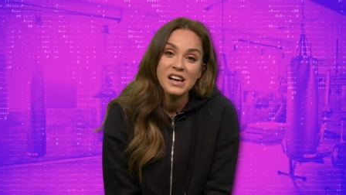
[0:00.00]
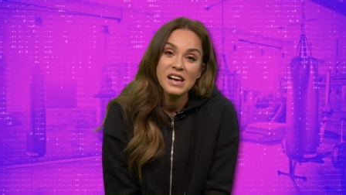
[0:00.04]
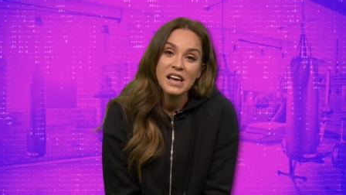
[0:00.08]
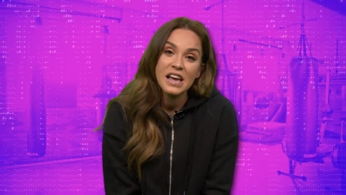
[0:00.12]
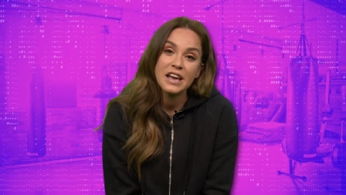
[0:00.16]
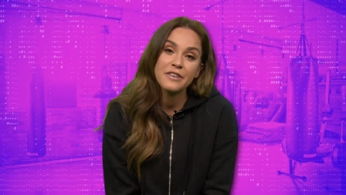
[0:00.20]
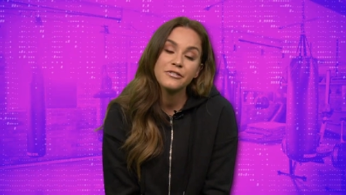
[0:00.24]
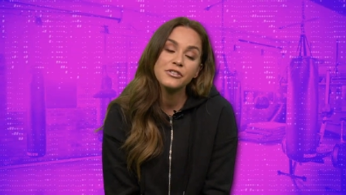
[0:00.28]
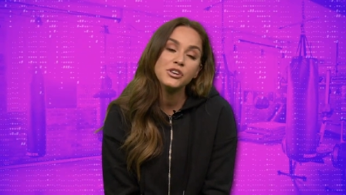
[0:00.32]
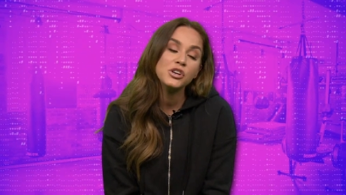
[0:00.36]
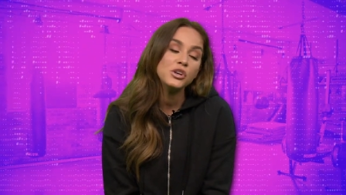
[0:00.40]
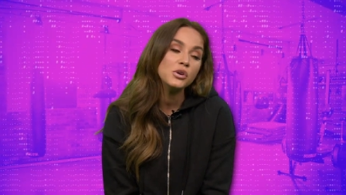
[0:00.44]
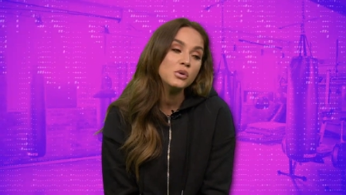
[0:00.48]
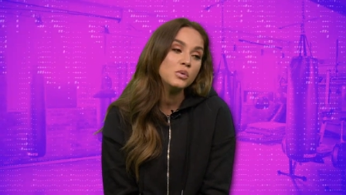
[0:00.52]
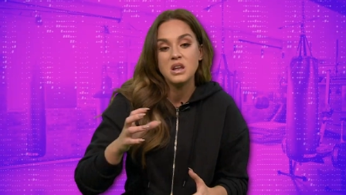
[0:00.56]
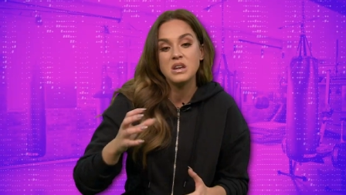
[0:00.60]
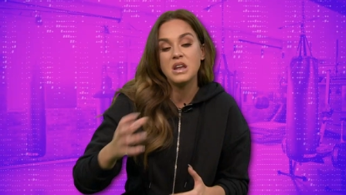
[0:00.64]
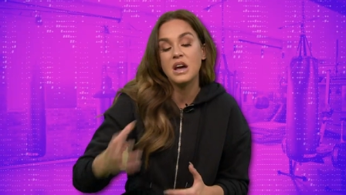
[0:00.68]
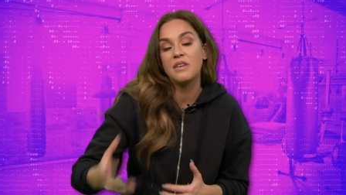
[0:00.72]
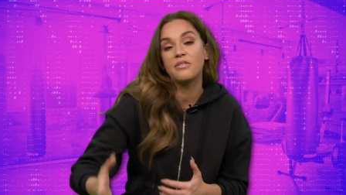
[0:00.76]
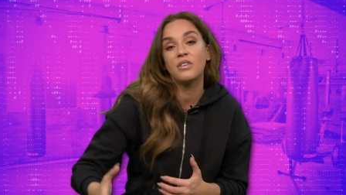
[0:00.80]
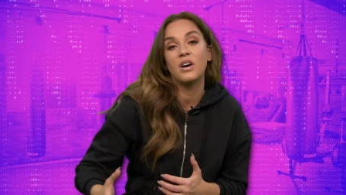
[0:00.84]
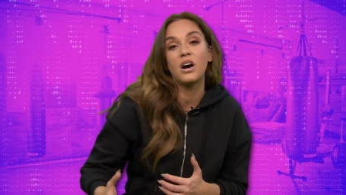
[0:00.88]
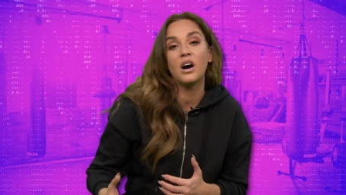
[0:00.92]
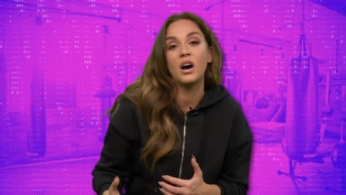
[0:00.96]
If you
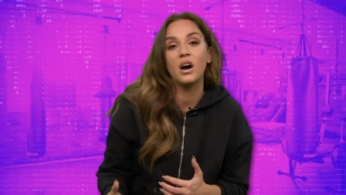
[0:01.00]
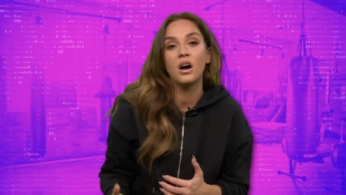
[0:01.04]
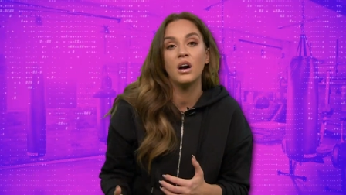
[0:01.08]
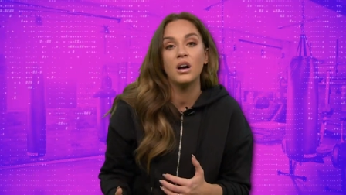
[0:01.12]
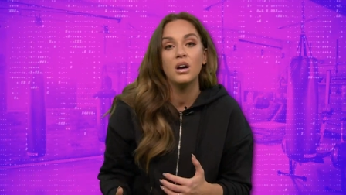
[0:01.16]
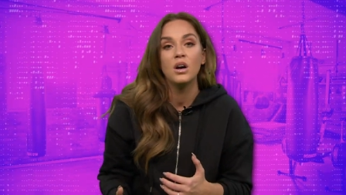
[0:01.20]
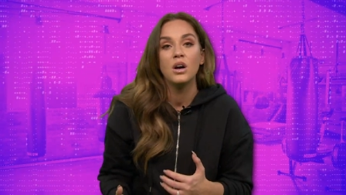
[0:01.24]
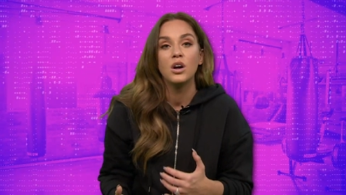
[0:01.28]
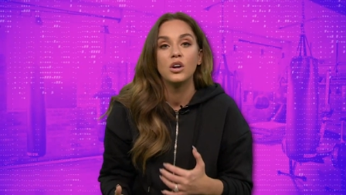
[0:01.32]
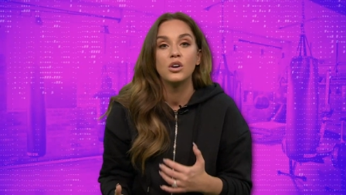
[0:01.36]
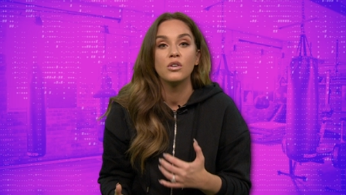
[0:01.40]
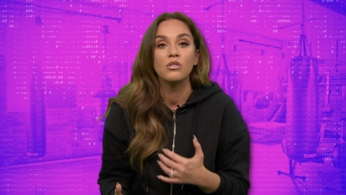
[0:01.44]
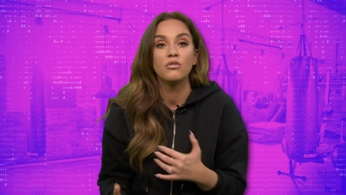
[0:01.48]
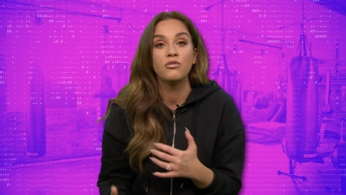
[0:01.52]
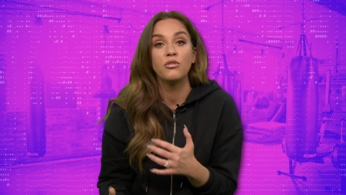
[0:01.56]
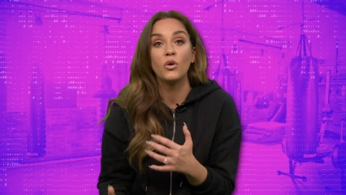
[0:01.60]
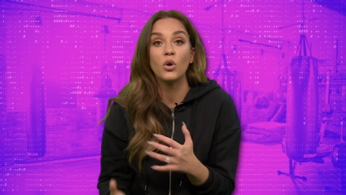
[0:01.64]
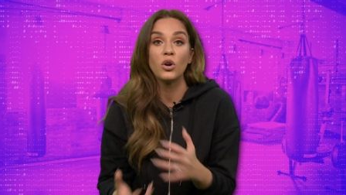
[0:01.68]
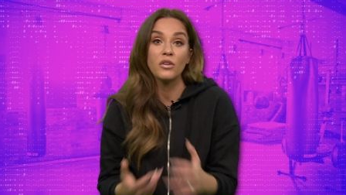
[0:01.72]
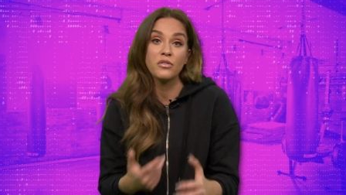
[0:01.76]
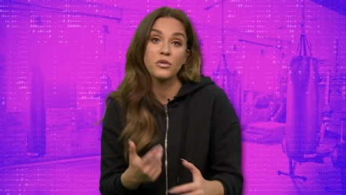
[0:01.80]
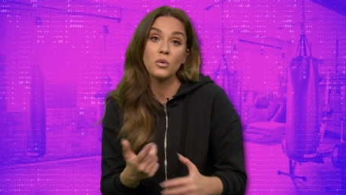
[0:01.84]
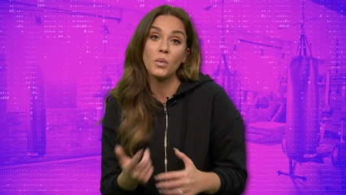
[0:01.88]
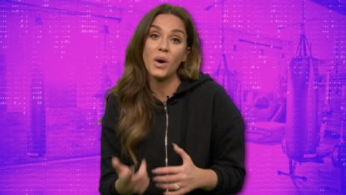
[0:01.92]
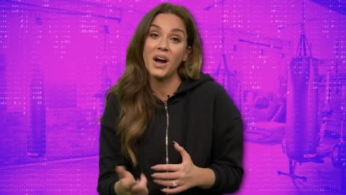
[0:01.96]
never fall
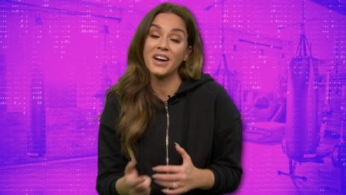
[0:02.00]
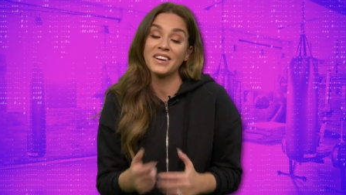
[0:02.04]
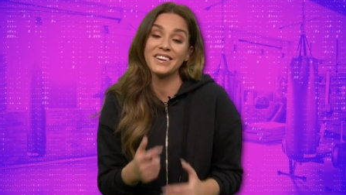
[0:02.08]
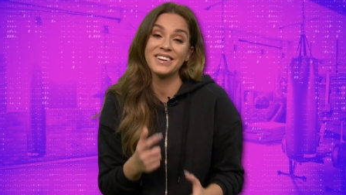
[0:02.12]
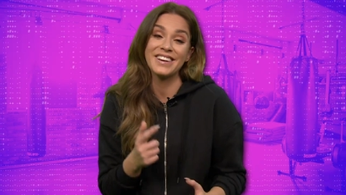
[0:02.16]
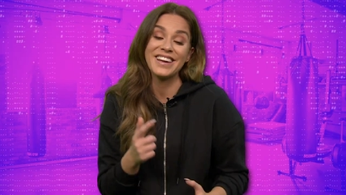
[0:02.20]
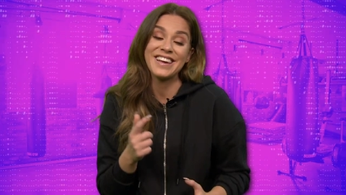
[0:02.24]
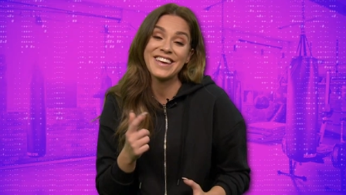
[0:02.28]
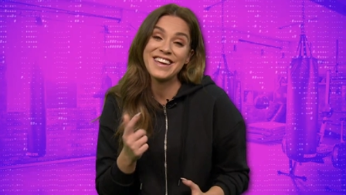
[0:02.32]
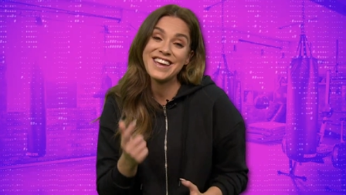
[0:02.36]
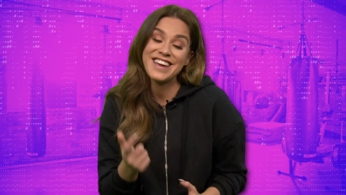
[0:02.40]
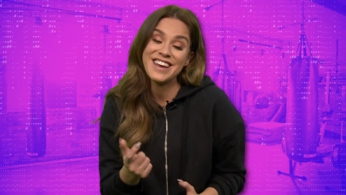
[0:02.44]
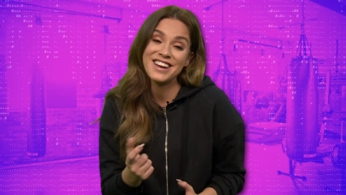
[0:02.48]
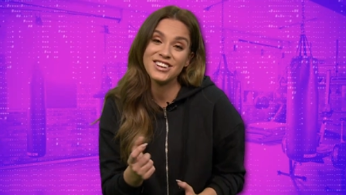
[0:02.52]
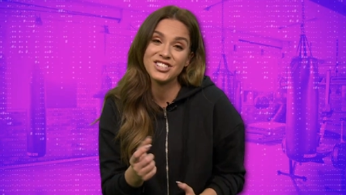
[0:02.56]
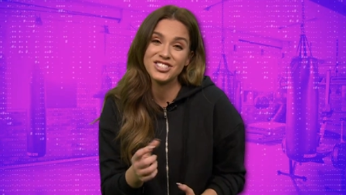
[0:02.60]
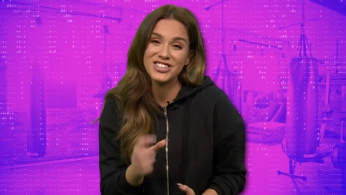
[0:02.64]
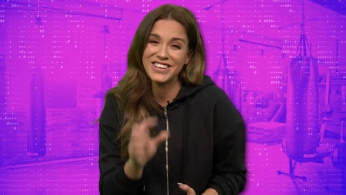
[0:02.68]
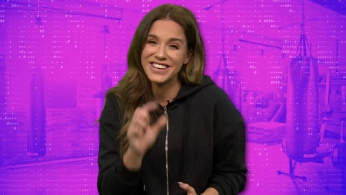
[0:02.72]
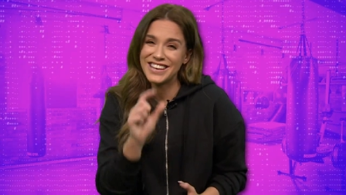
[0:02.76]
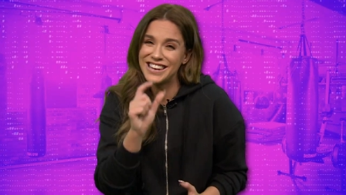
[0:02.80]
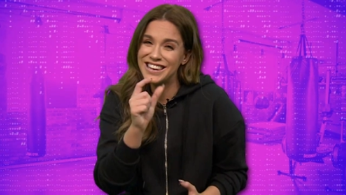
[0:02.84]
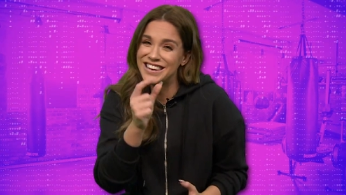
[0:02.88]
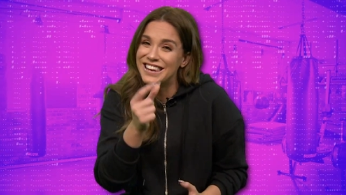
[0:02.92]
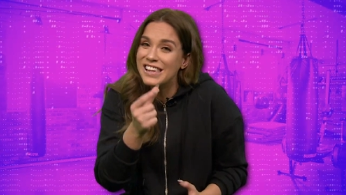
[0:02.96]
off the wagon
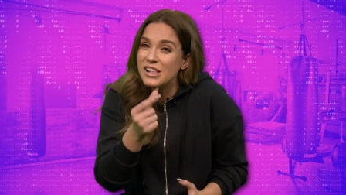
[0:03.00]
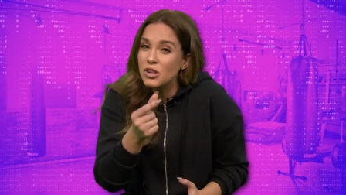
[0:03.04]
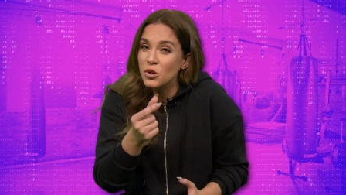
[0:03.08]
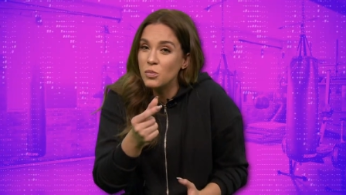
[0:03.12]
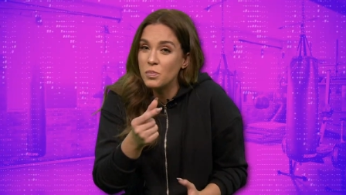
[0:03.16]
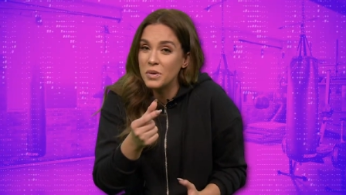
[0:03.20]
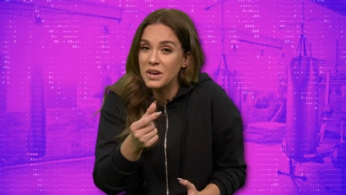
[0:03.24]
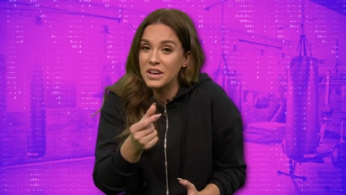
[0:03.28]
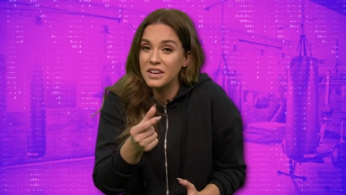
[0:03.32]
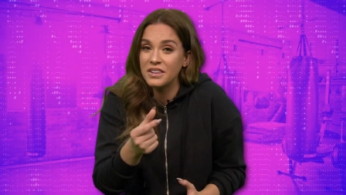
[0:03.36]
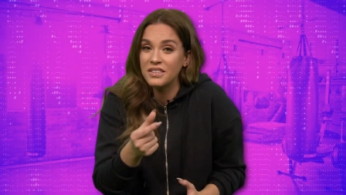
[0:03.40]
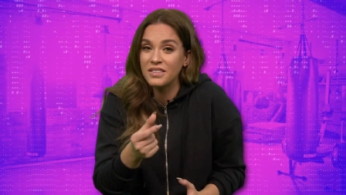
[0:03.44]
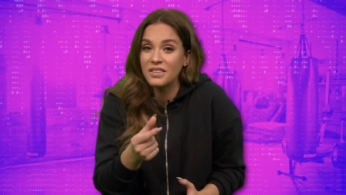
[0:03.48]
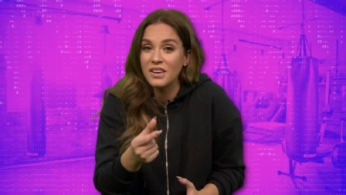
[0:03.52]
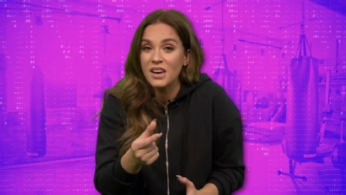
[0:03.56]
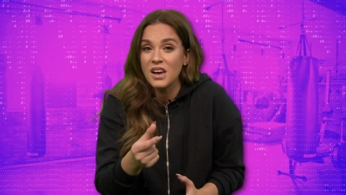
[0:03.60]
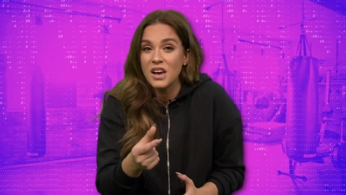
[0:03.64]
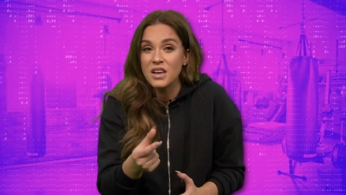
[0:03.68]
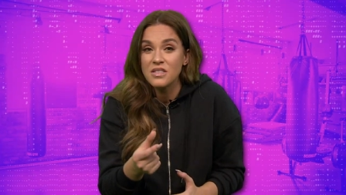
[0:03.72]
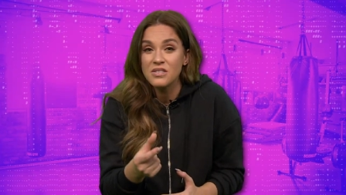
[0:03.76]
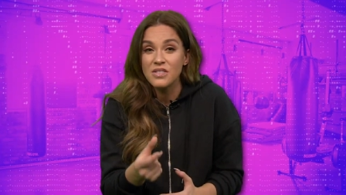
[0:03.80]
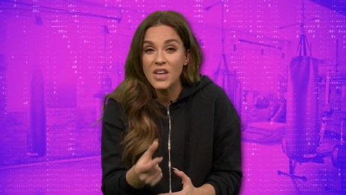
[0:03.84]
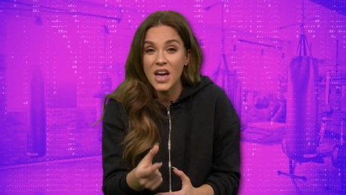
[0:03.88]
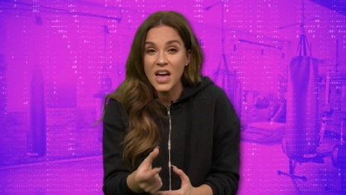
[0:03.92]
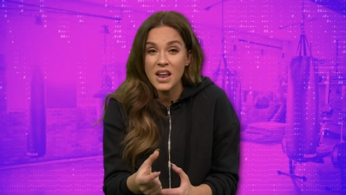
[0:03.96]
occasionally a little bit,
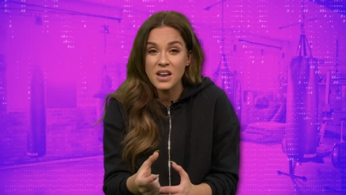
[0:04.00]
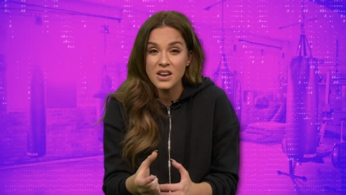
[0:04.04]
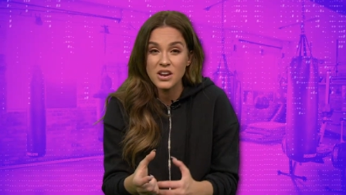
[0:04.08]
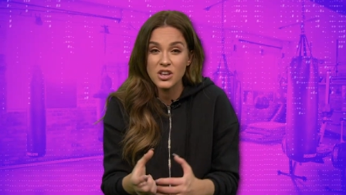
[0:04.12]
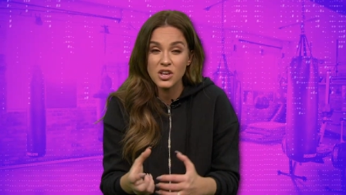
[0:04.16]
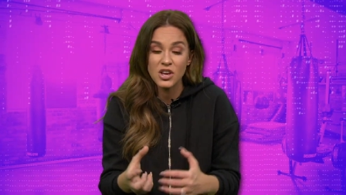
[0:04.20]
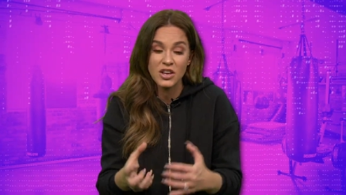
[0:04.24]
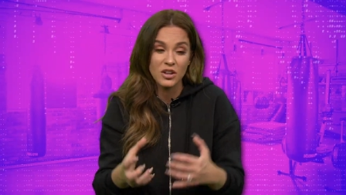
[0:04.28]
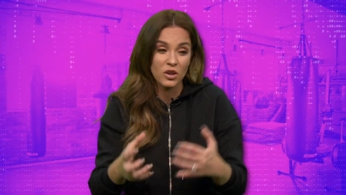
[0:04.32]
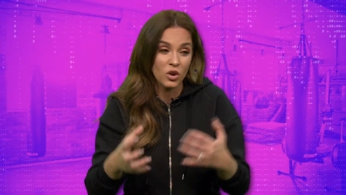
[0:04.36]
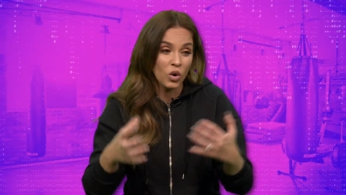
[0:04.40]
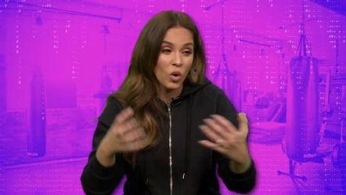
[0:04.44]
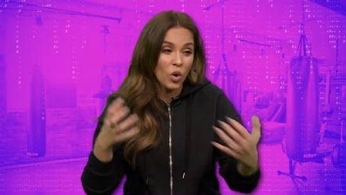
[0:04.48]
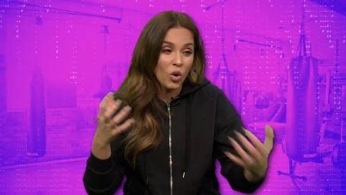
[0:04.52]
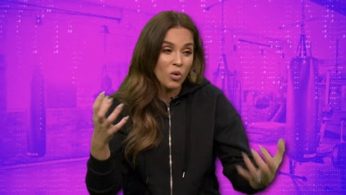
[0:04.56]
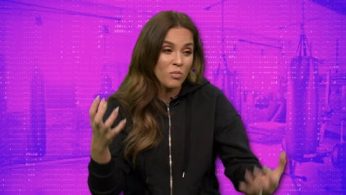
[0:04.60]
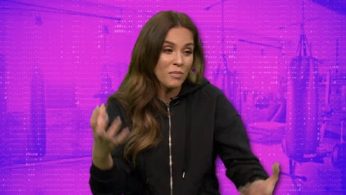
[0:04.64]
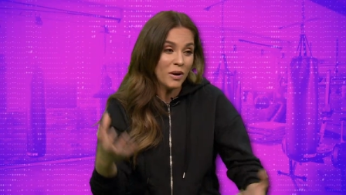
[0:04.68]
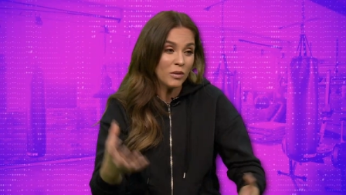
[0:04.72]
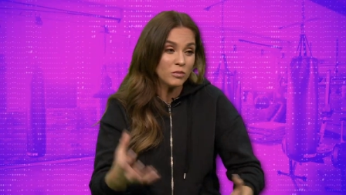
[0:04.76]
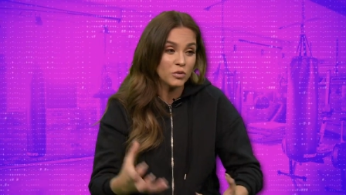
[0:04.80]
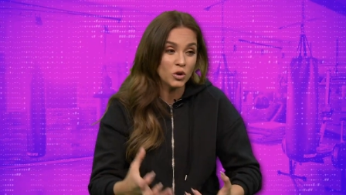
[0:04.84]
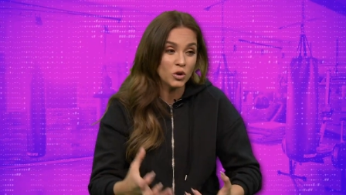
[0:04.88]
then it'll all mount